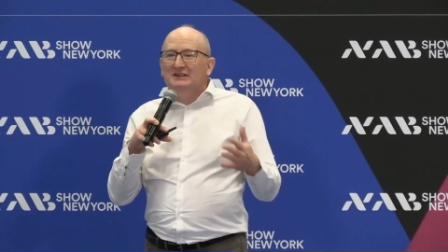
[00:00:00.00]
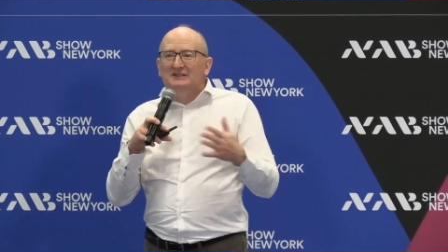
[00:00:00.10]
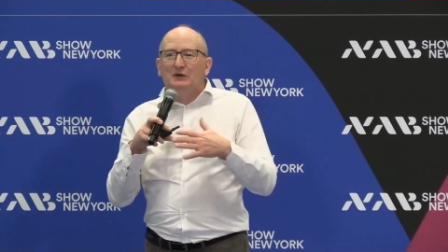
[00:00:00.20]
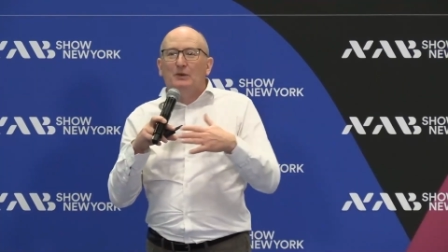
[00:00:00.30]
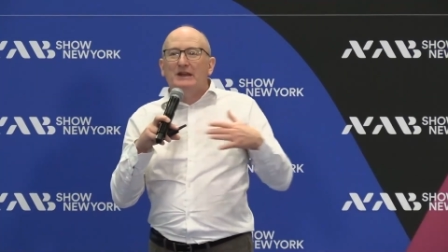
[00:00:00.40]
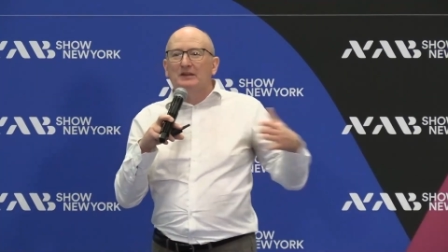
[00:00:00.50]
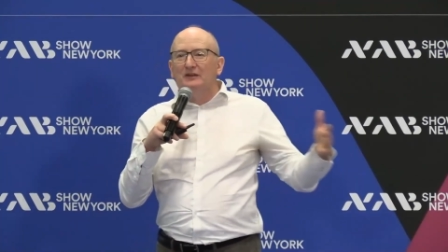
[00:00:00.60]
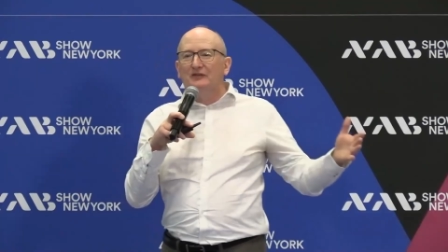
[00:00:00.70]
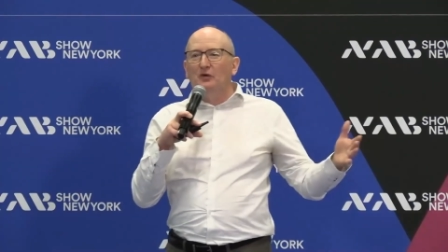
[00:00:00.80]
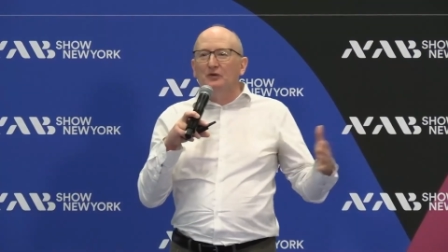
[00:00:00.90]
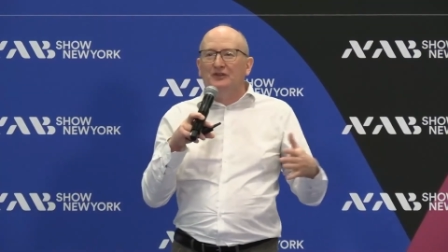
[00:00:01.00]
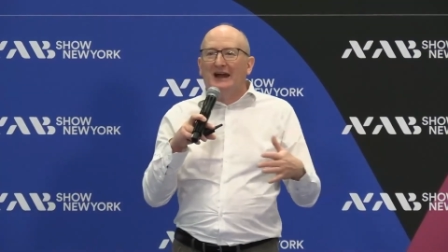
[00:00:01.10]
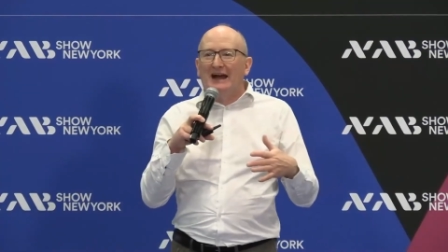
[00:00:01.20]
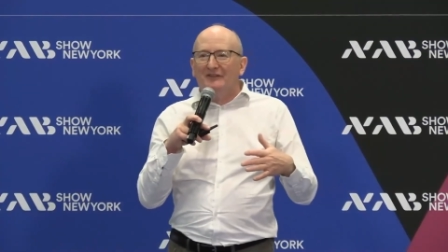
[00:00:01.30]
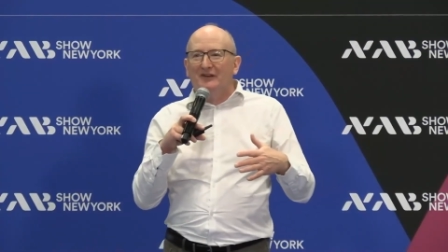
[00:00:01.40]
So we can afford
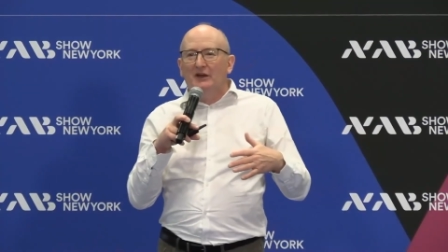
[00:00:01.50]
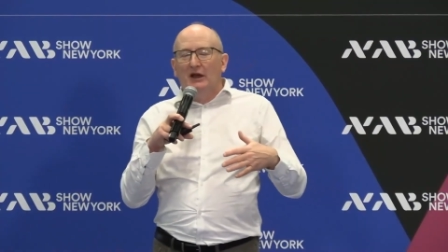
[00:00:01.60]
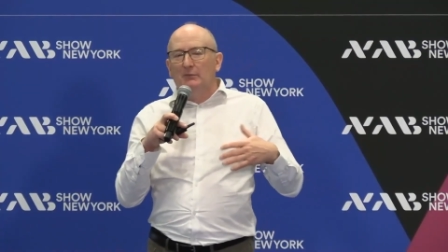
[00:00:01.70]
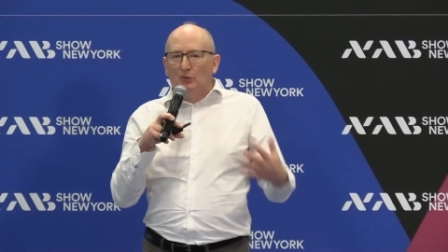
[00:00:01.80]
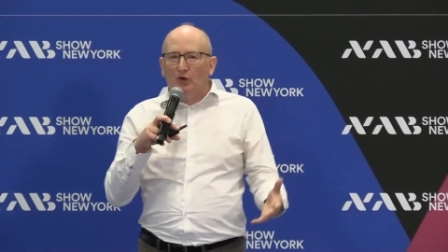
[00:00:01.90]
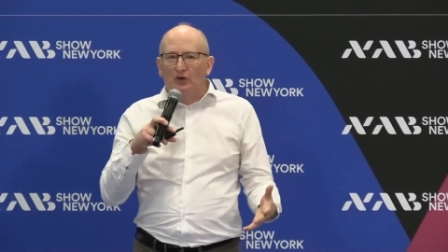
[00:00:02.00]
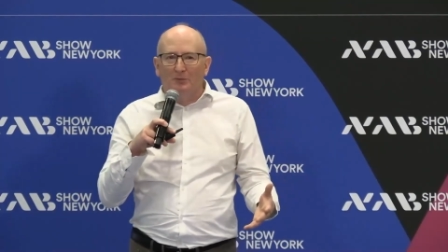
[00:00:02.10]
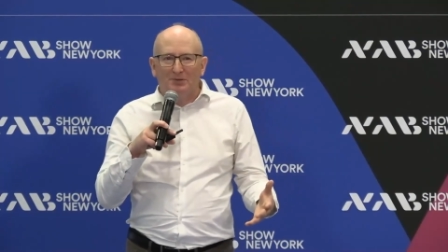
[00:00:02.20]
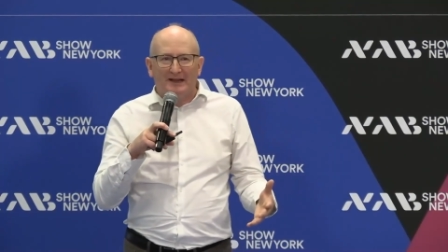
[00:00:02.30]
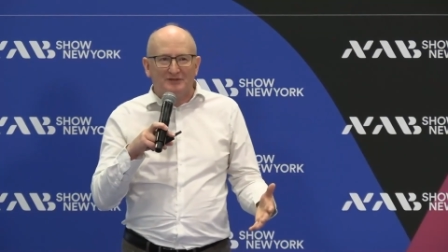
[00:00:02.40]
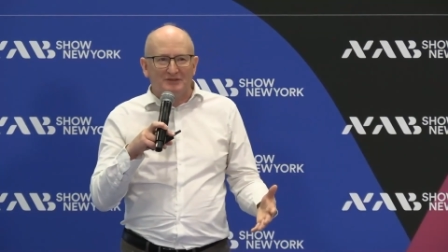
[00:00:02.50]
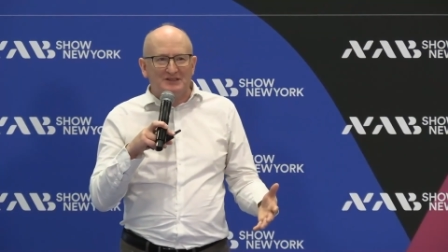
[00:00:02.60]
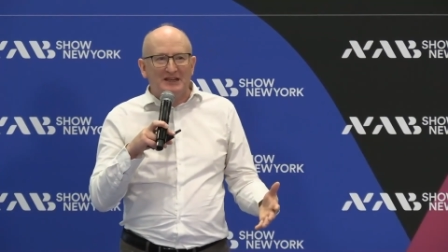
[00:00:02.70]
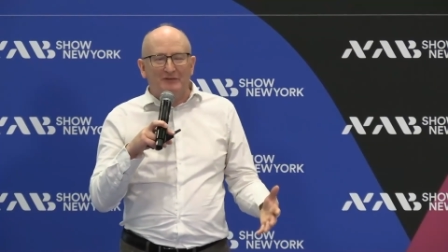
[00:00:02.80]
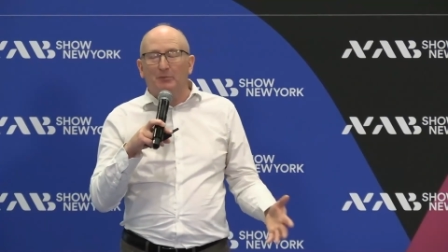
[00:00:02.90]
to have a more complex
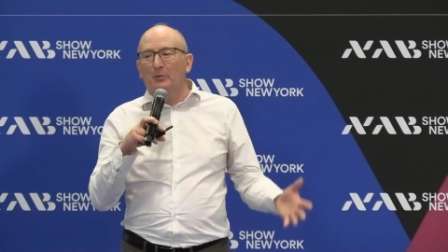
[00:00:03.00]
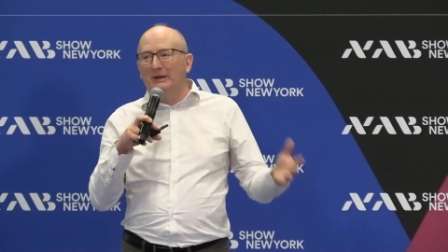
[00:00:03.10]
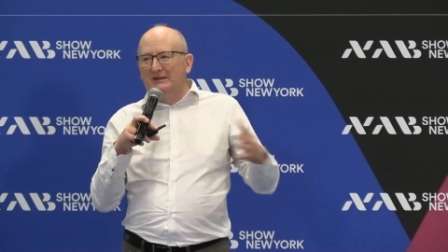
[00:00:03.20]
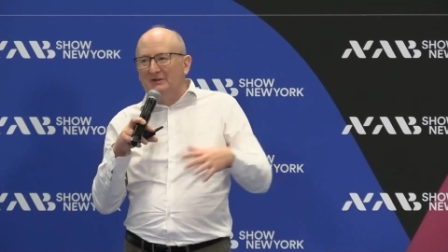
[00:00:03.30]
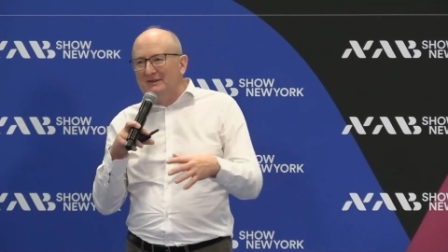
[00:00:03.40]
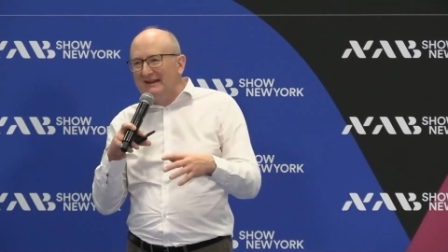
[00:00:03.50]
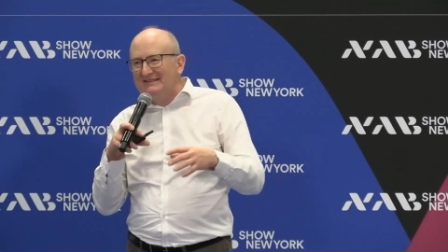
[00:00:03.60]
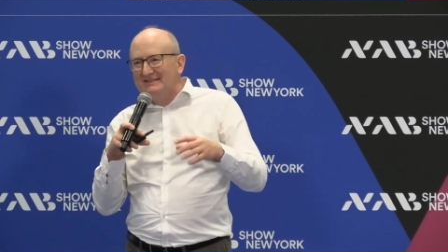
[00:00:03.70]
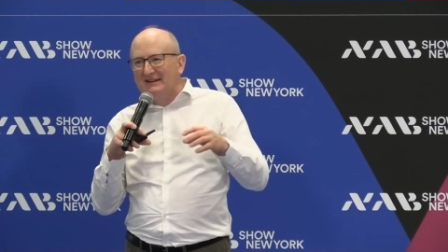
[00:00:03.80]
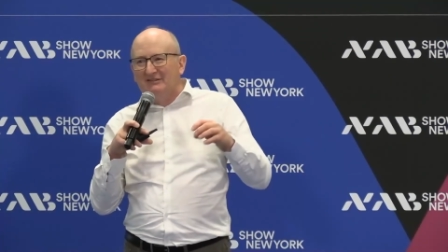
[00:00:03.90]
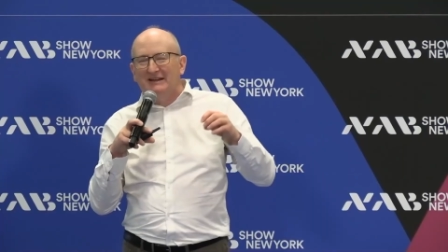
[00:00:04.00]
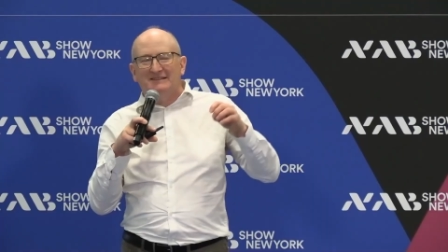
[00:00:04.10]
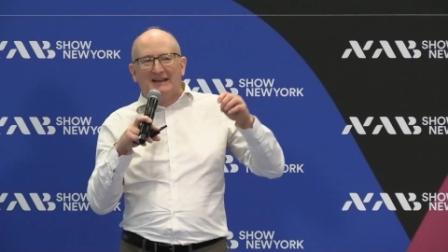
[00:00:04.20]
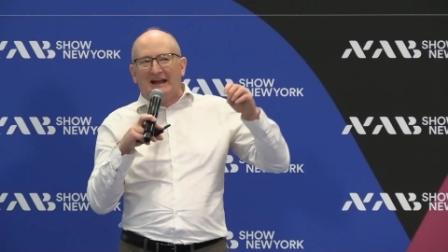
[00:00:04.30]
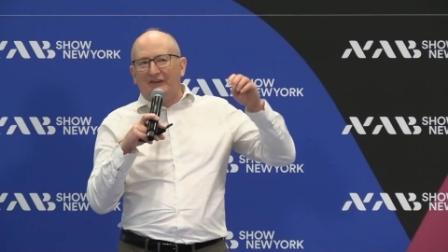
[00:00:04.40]
receiver, but we don't necessarily
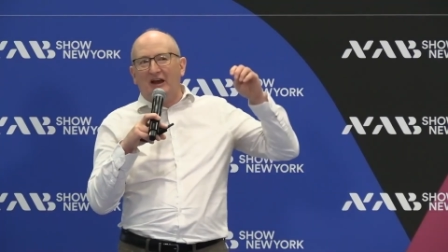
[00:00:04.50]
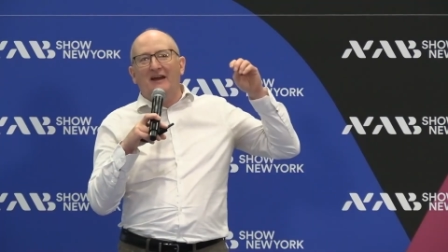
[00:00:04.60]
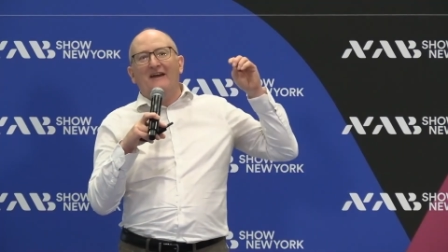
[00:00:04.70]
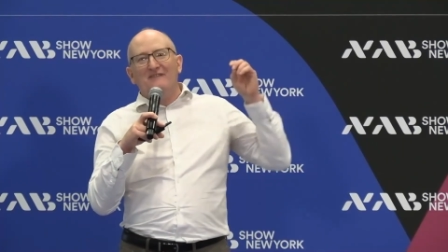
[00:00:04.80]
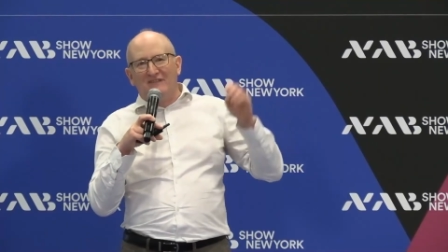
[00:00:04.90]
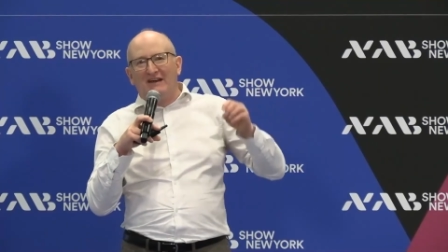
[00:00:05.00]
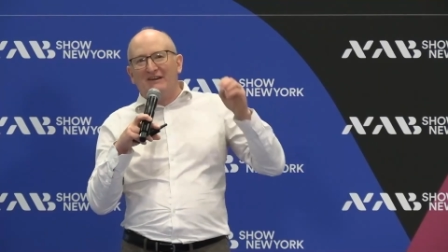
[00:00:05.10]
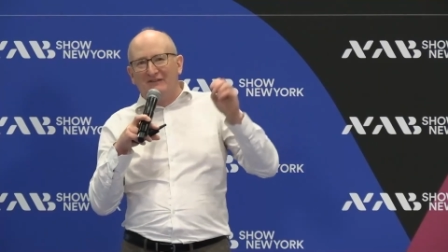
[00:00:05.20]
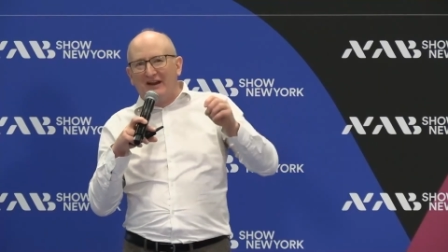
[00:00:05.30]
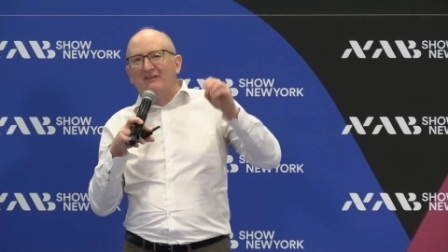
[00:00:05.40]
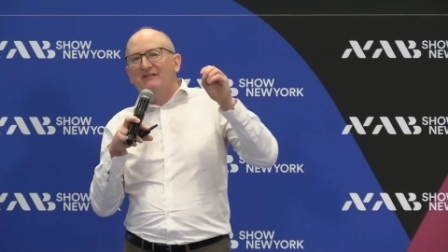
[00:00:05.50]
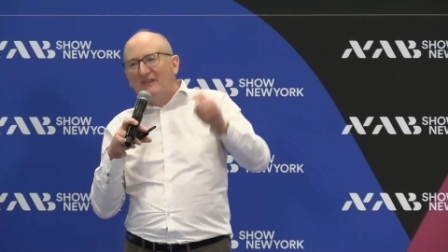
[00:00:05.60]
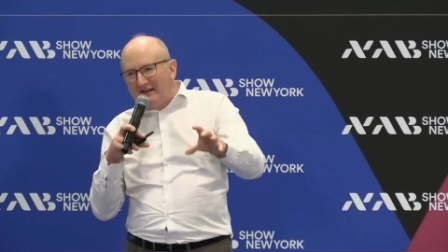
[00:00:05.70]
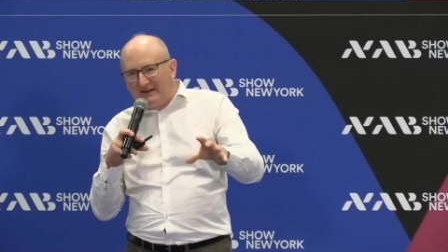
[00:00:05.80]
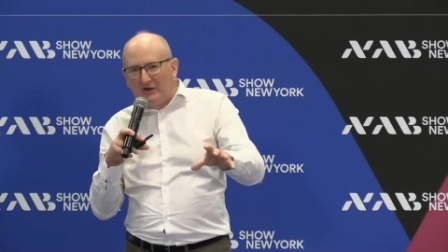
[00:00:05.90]
need to have a very, very,
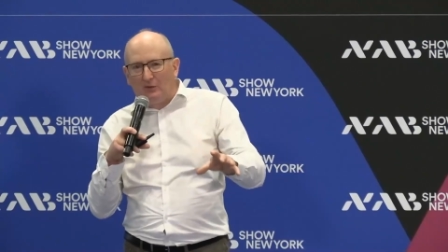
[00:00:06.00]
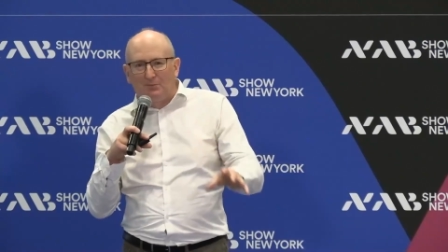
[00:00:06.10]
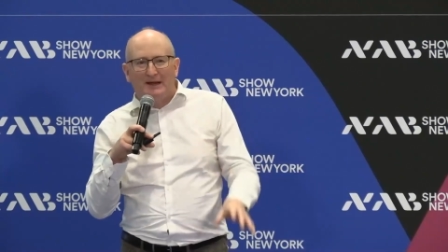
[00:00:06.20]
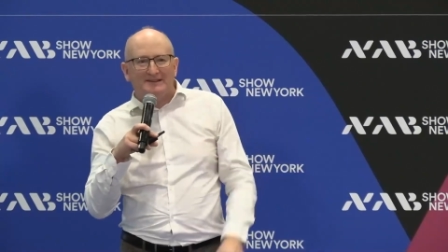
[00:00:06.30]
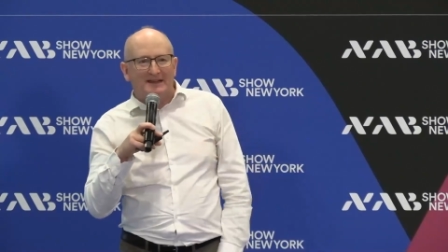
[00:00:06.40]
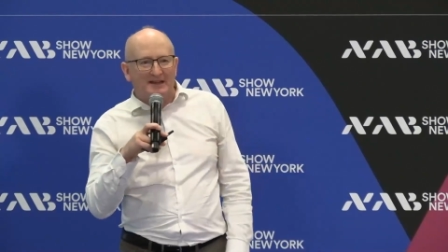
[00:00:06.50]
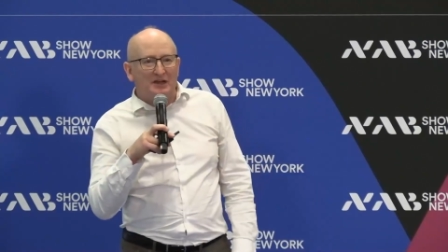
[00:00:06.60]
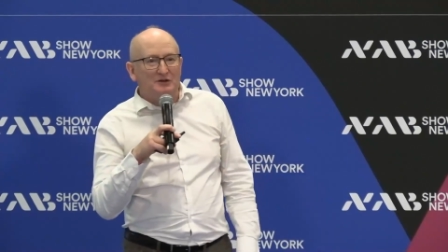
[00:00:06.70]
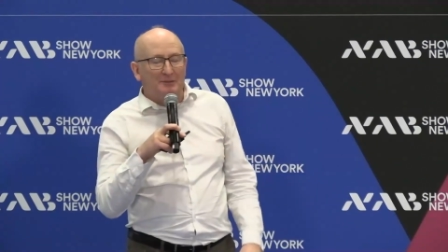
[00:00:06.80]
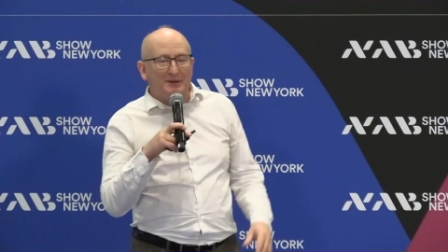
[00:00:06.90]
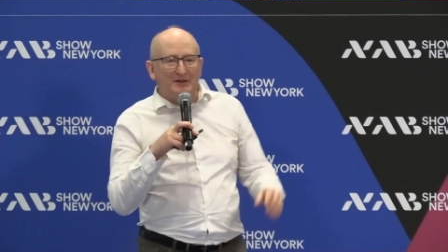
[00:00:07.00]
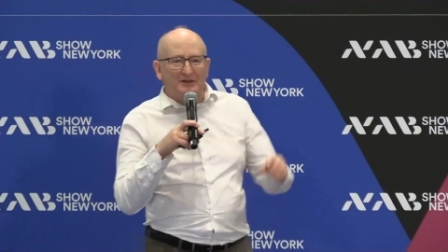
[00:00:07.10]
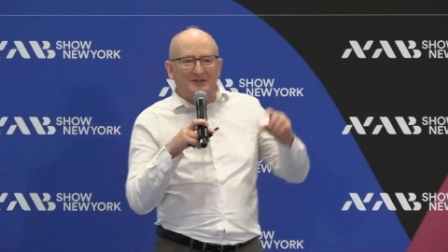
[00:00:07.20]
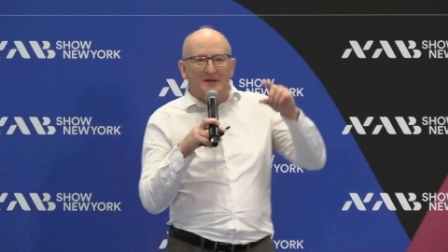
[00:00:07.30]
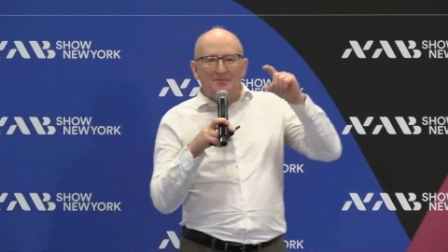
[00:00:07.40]
very complex encoder,
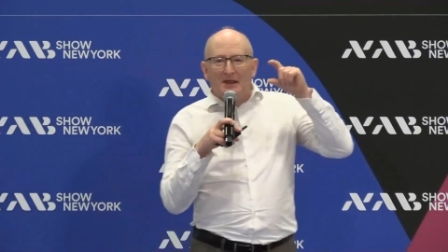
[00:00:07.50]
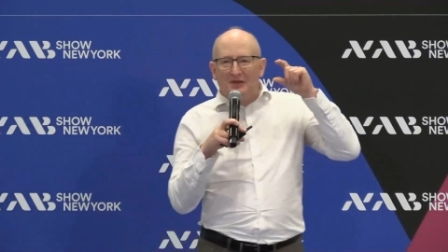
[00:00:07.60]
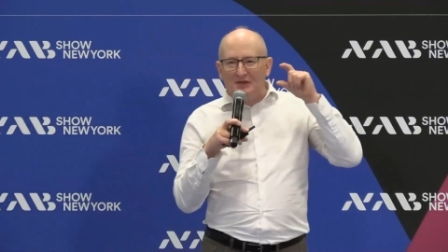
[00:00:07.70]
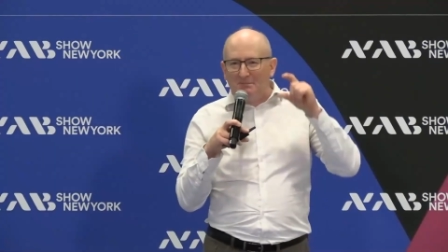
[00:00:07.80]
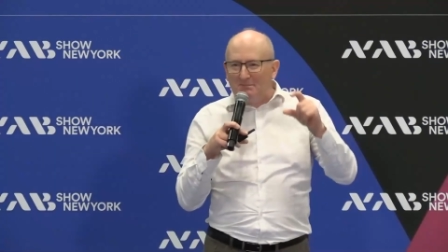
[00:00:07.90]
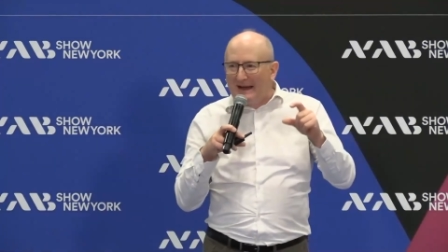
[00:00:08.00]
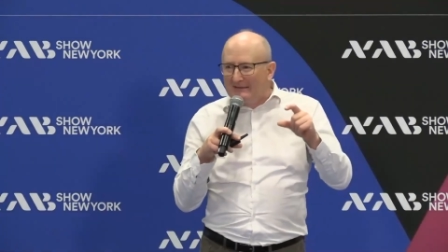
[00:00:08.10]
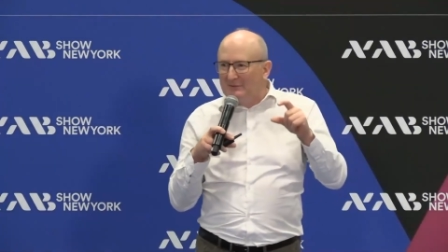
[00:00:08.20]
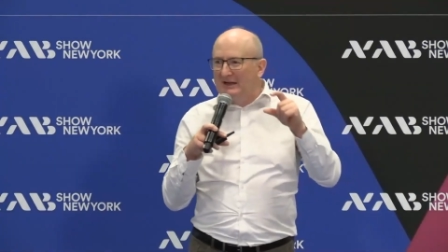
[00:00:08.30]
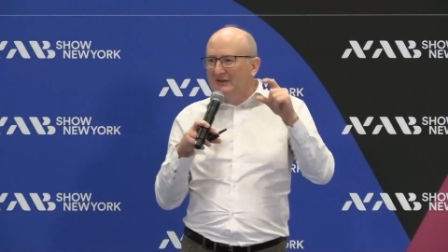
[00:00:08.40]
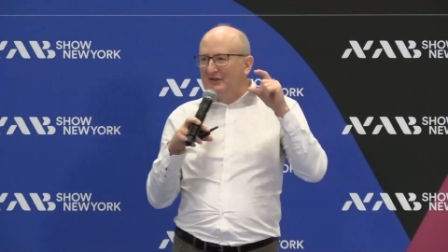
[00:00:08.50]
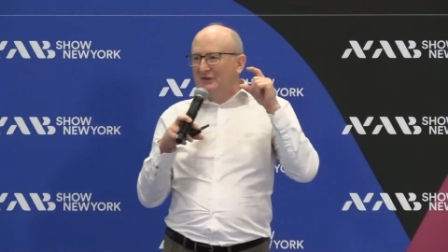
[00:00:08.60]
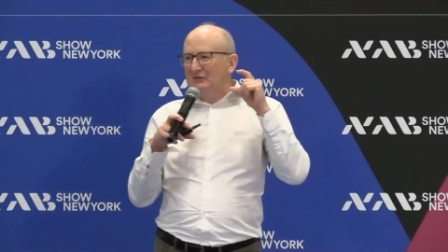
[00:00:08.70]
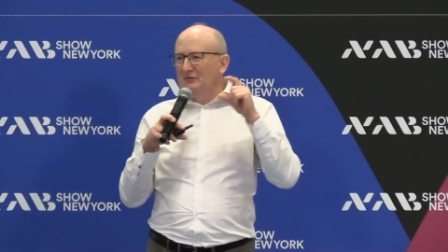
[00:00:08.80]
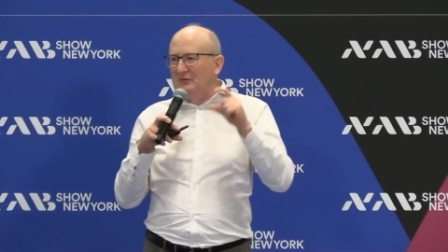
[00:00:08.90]
because the bandwidth